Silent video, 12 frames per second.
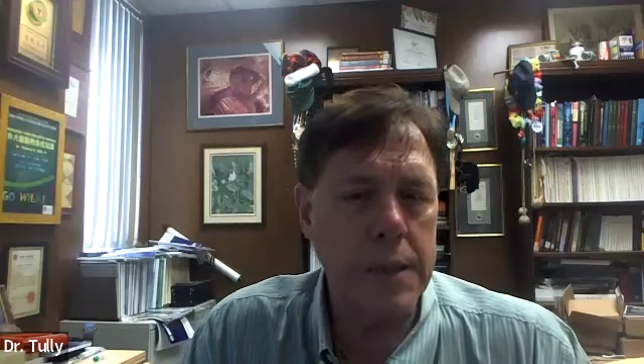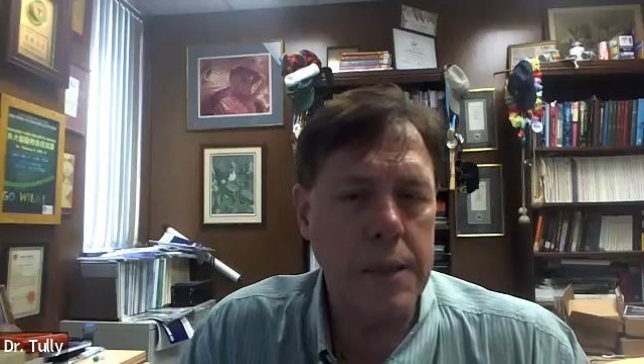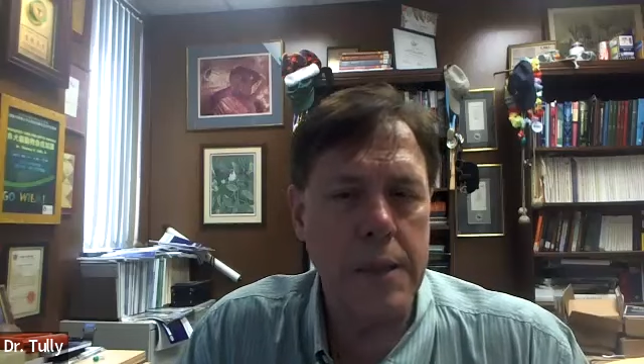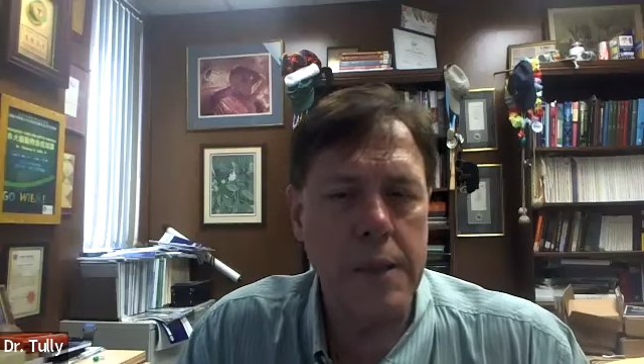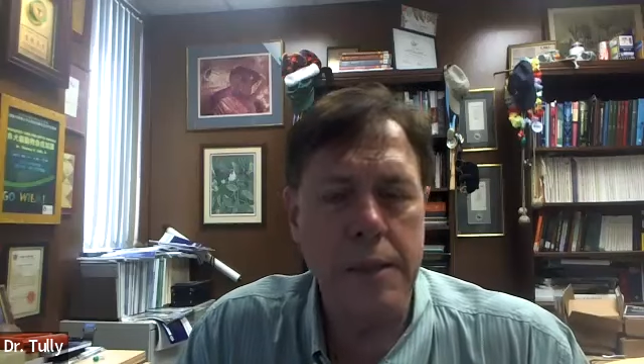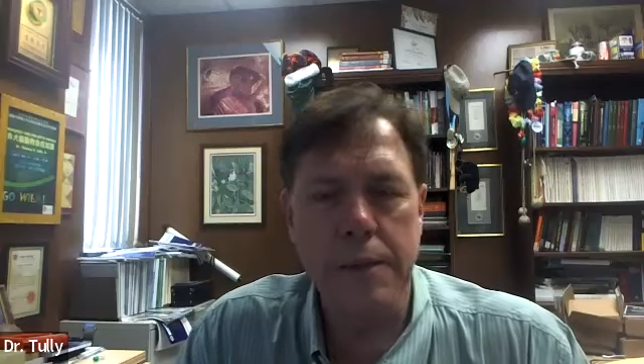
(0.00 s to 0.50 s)

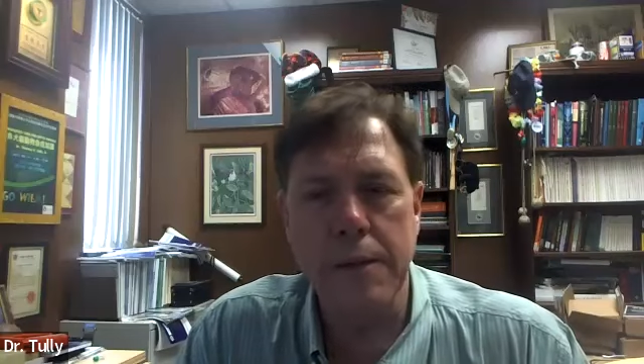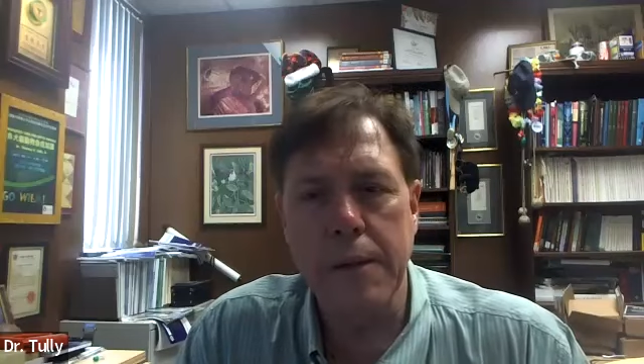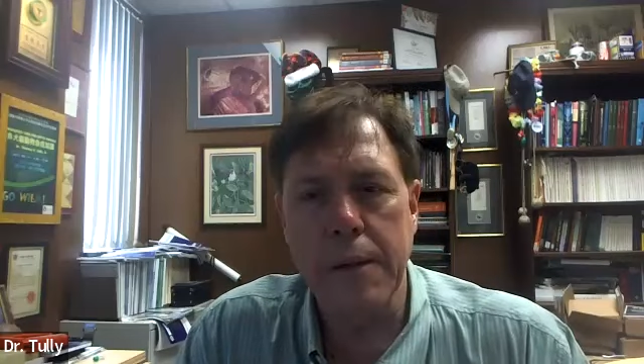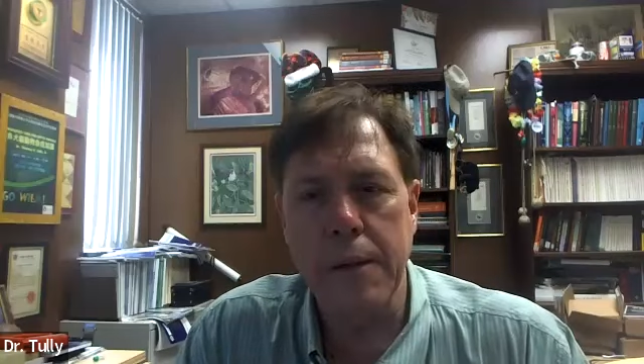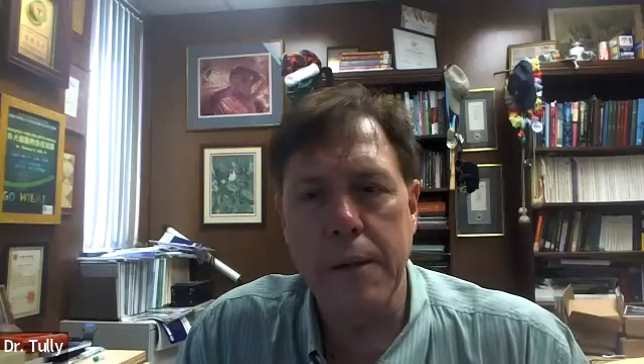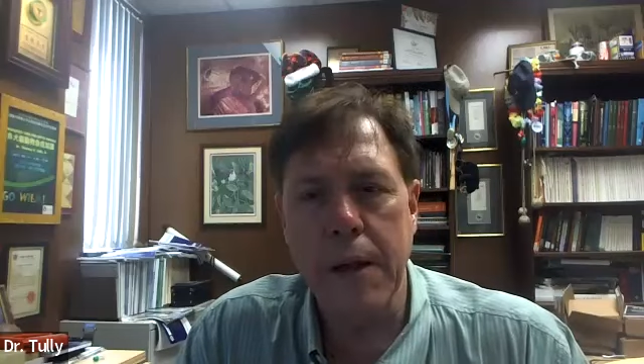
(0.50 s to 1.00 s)

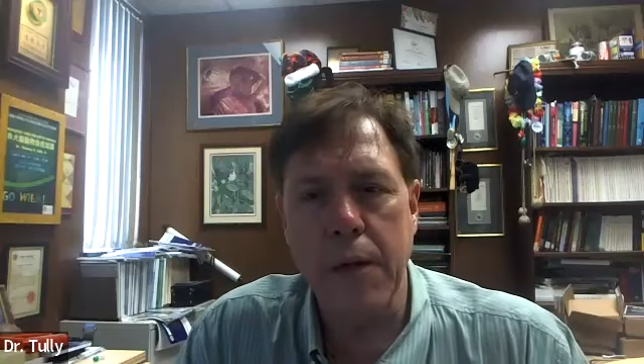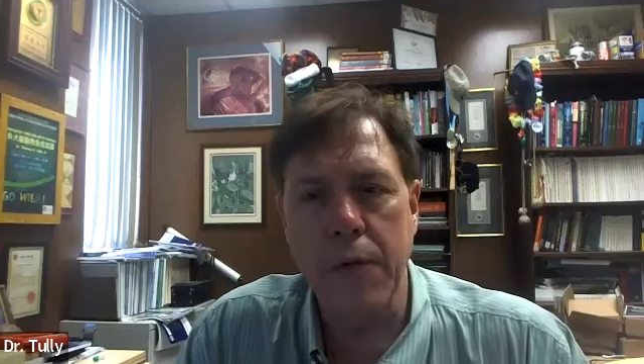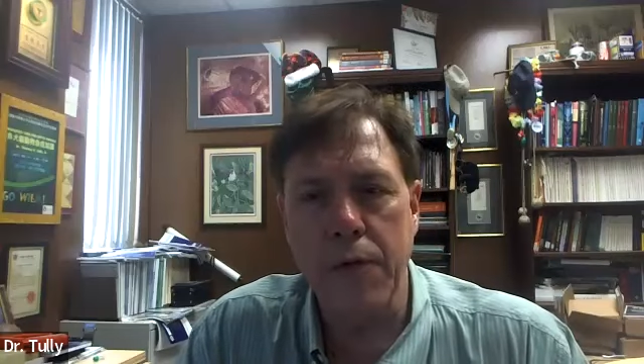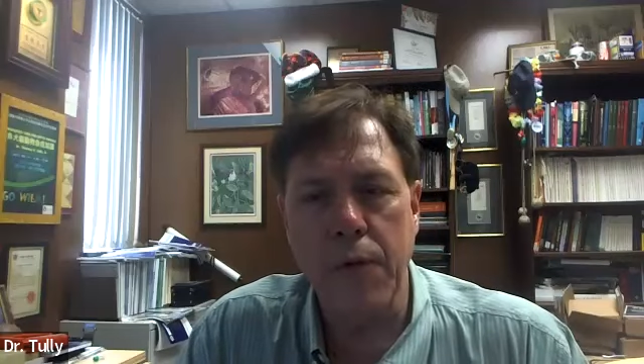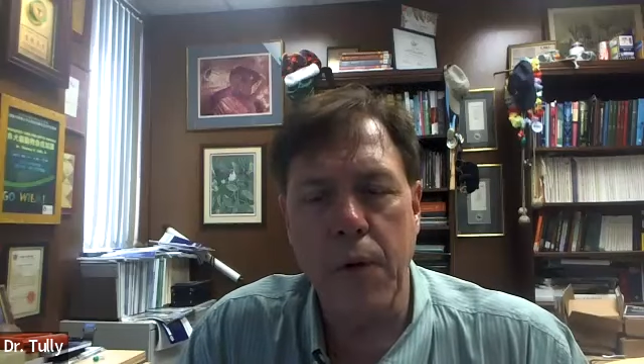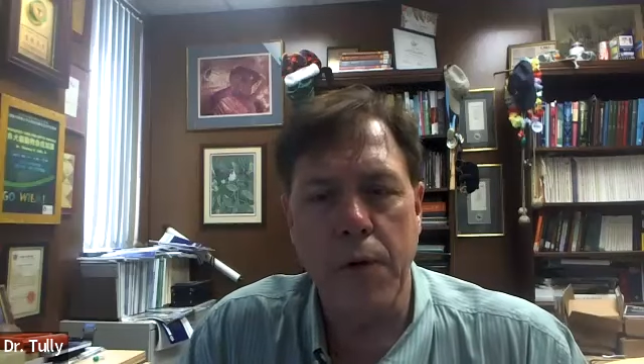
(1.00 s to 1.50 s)

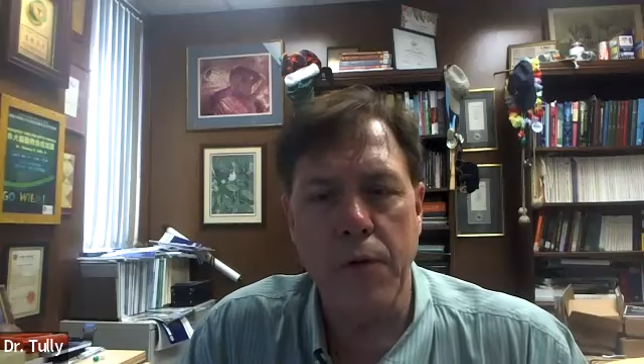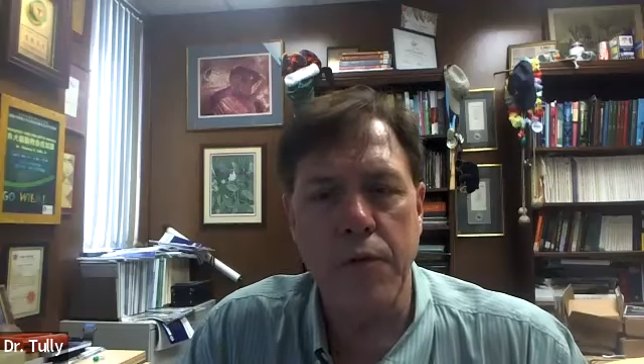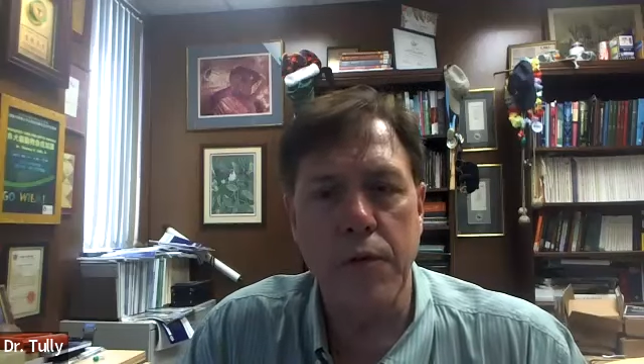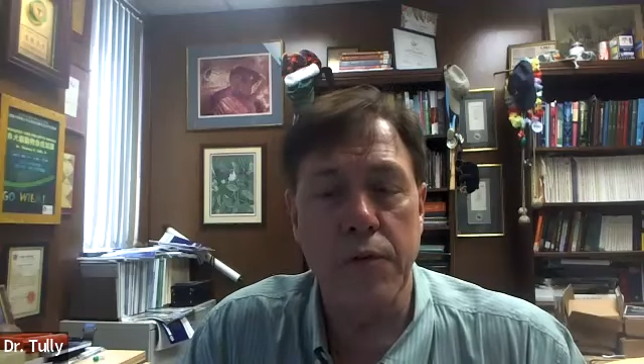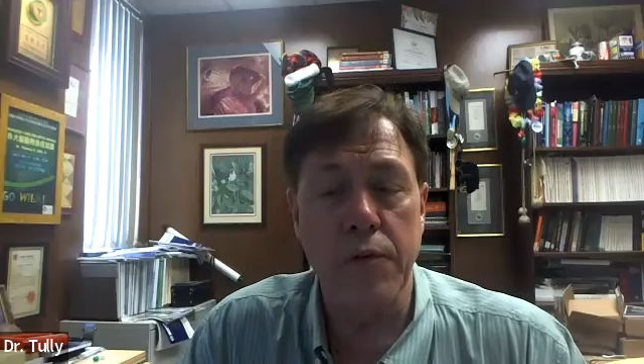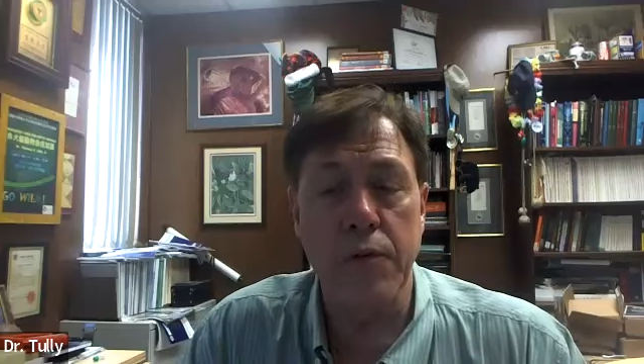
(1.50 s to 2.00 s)
as far as
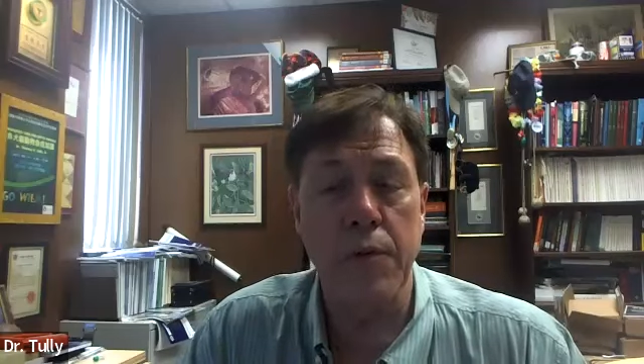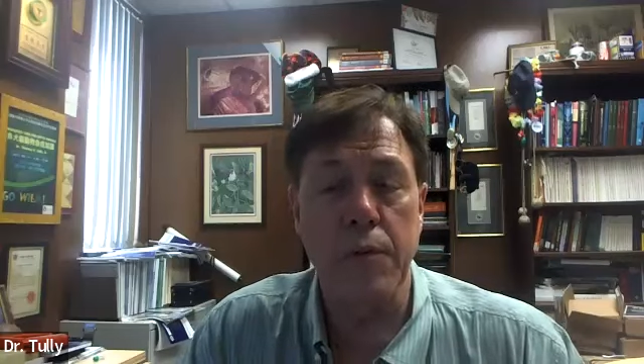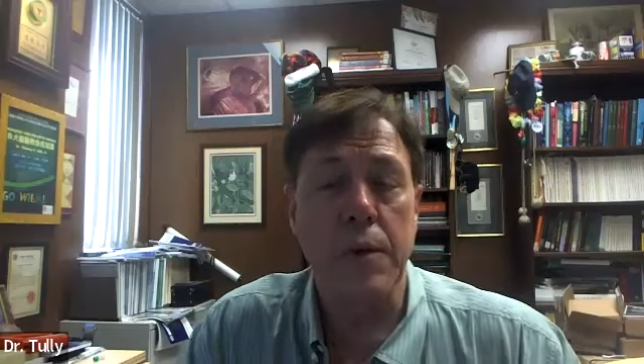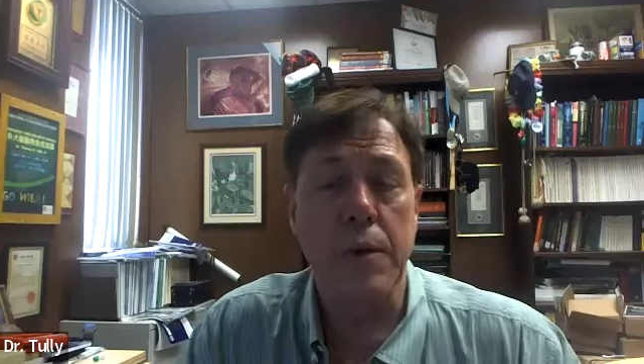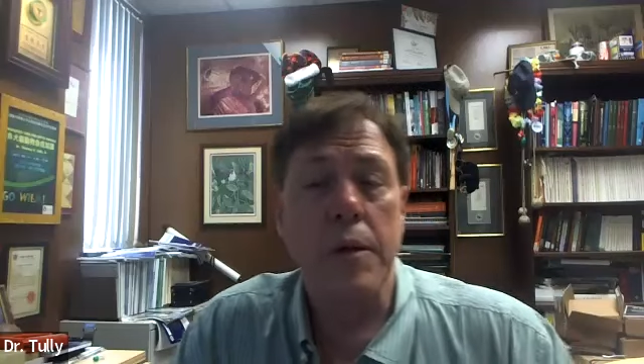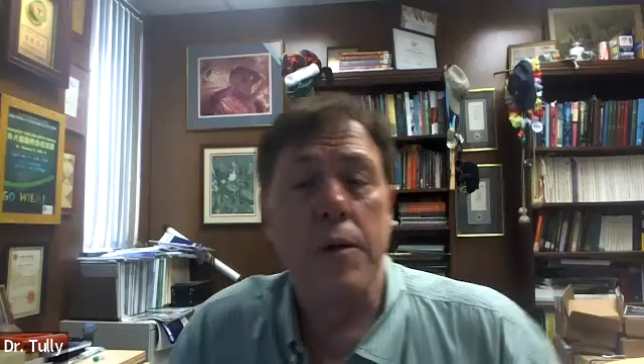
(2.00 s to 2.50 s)
just through